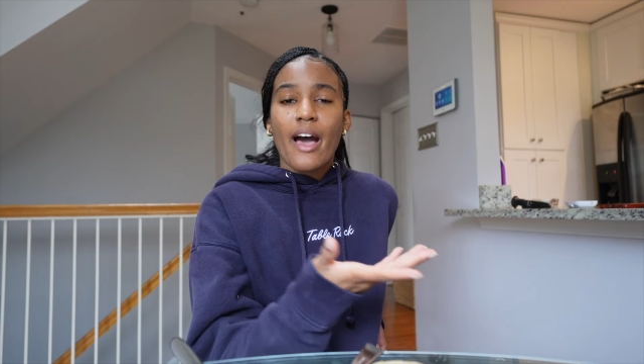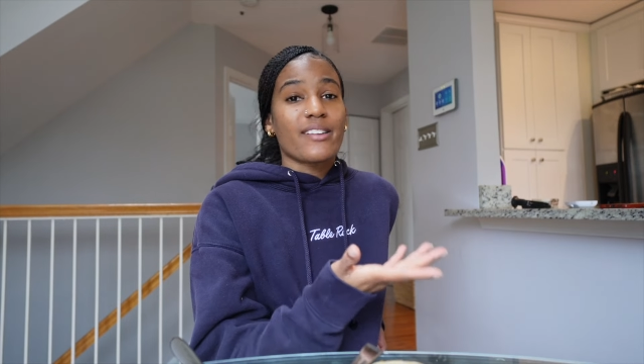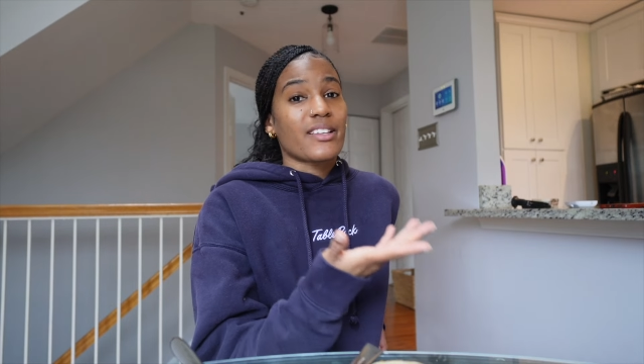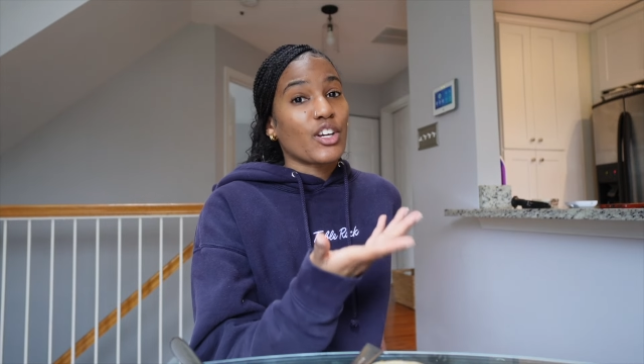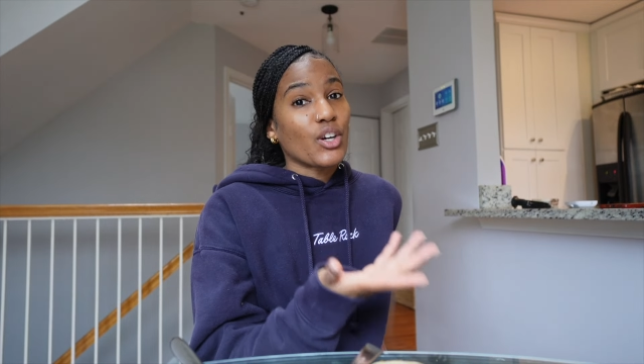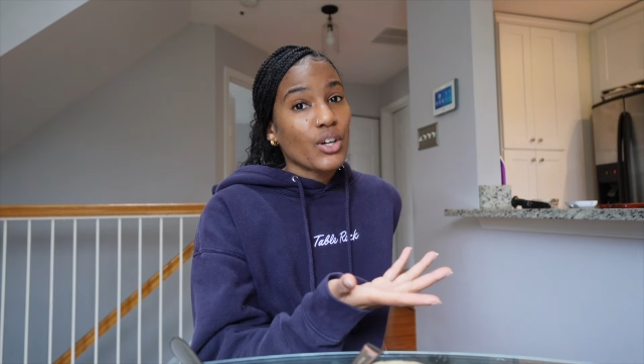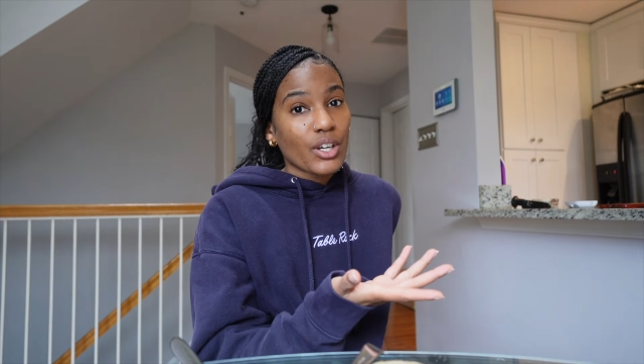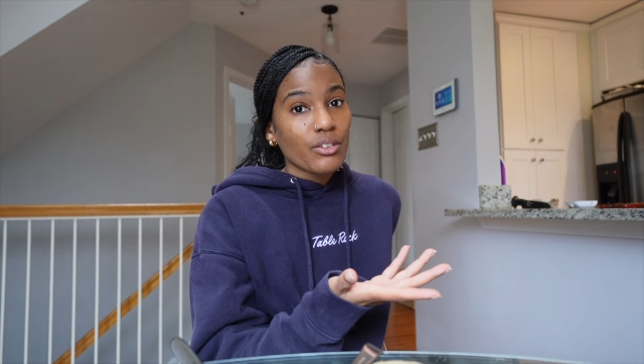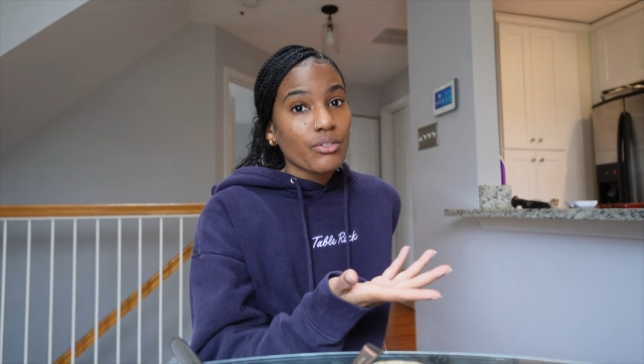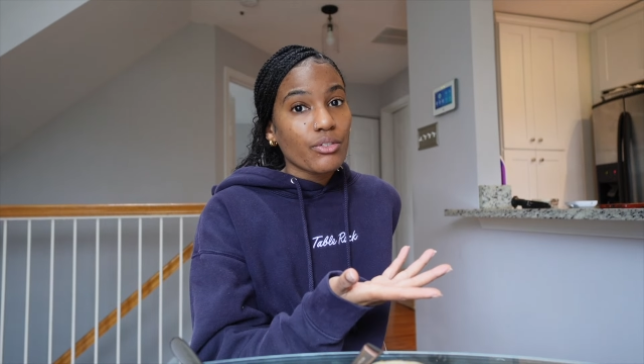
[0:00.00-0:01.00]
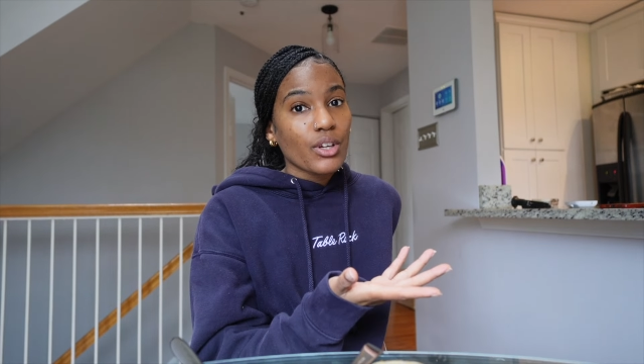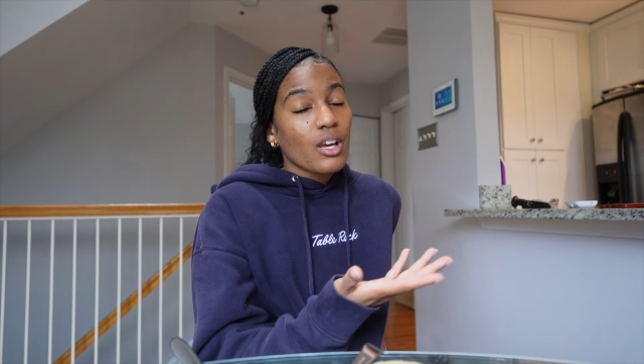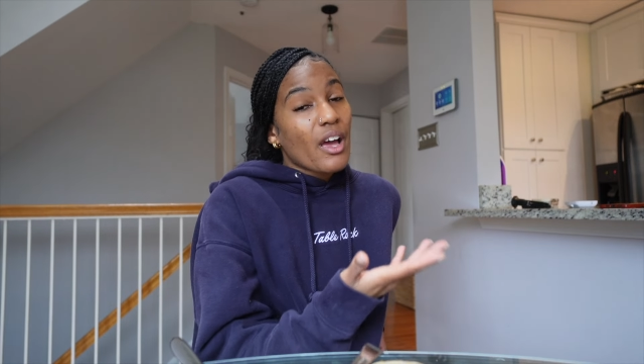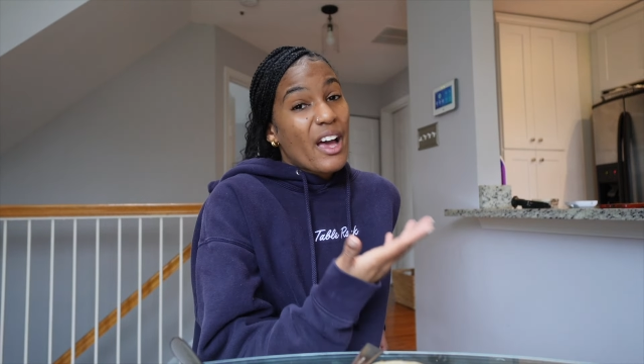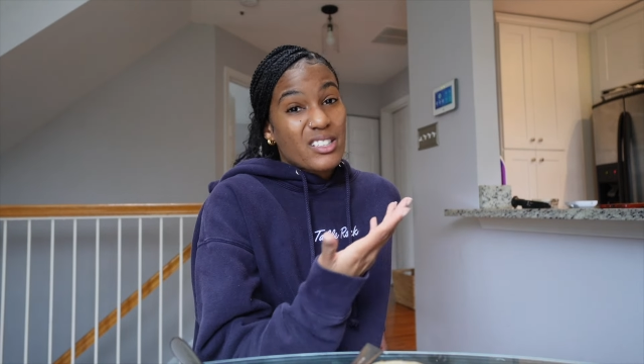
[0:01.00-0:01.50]
as I could have,
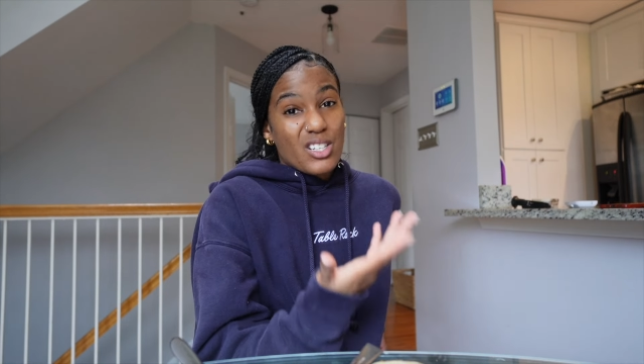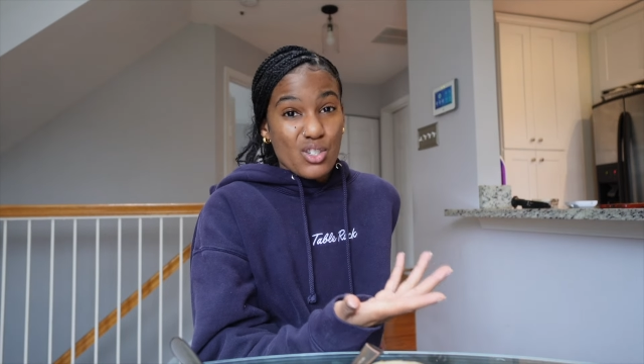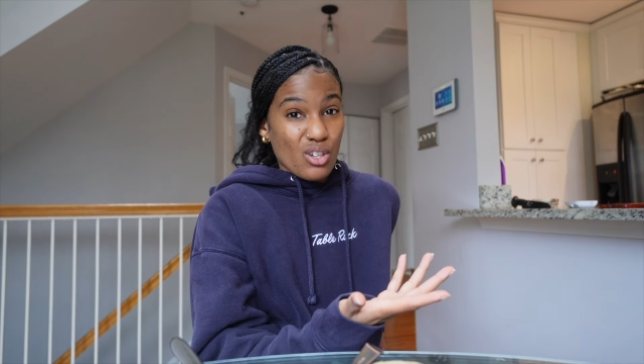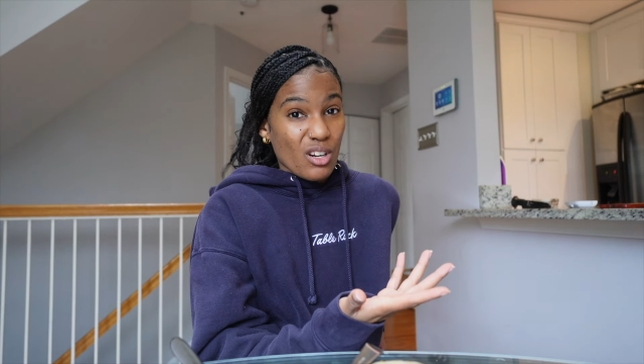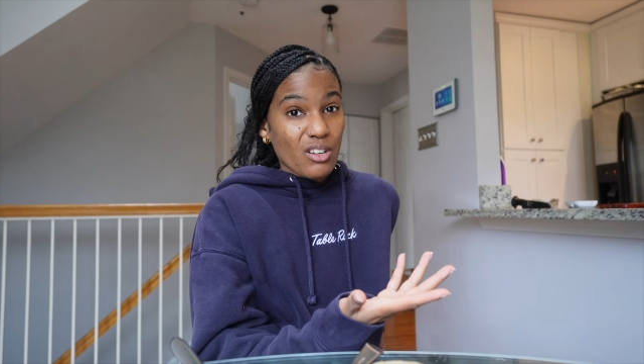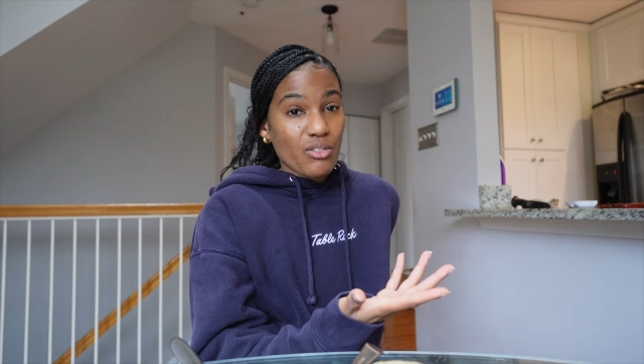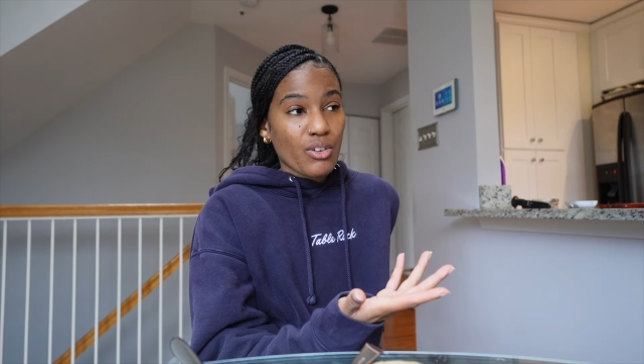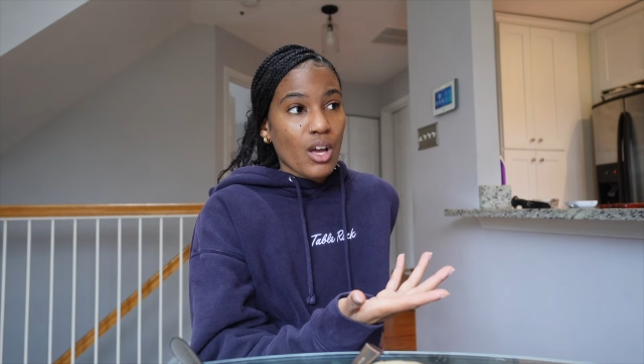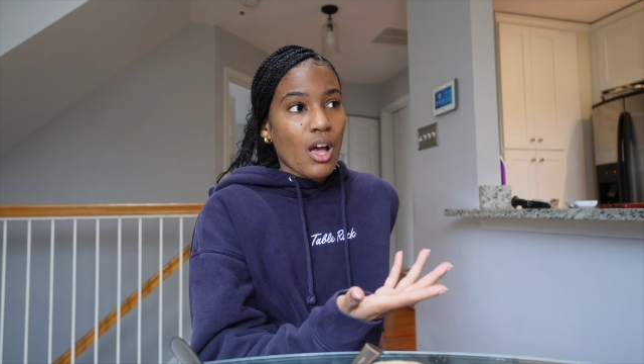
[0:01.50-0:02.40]
as I should have.